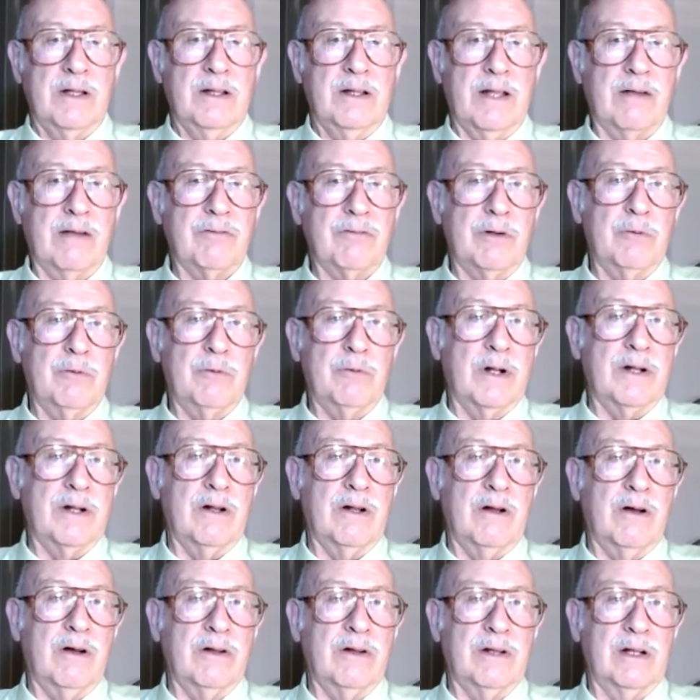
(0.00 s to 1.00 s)
everyone
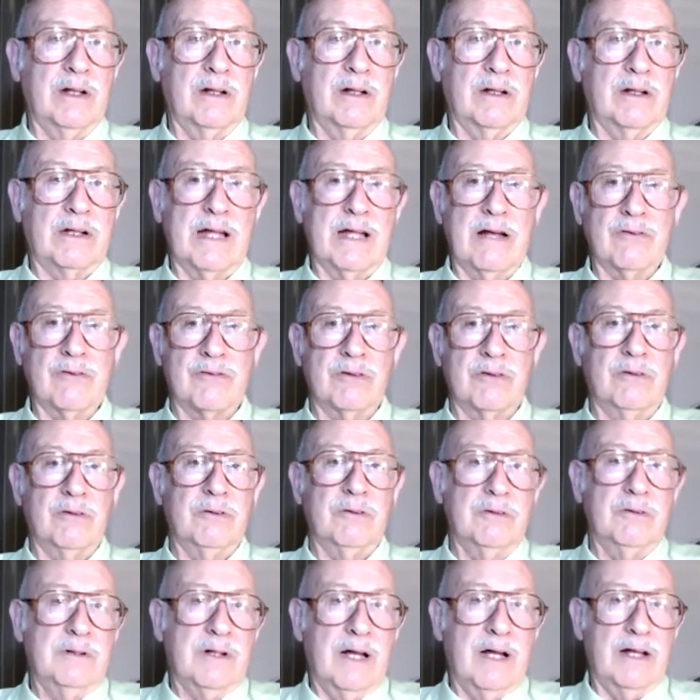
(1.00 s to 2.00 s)
on the
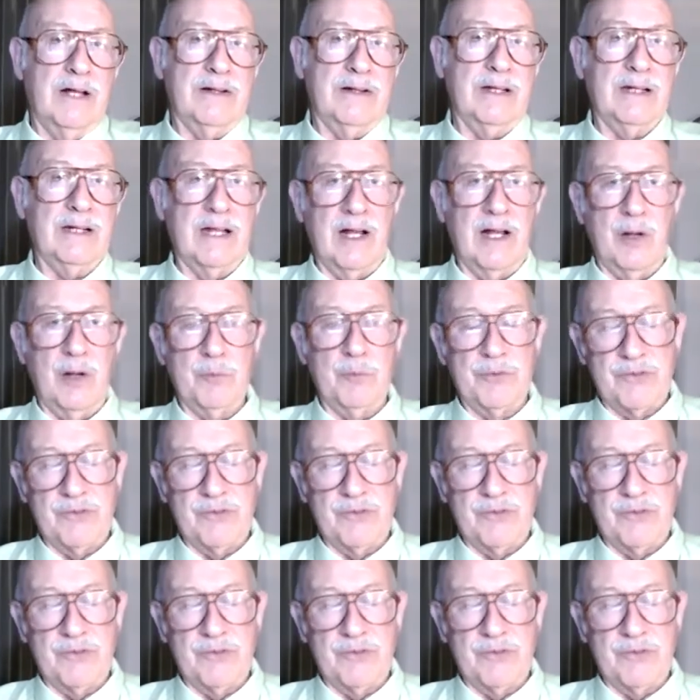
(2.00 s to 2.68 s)
council, I think helps.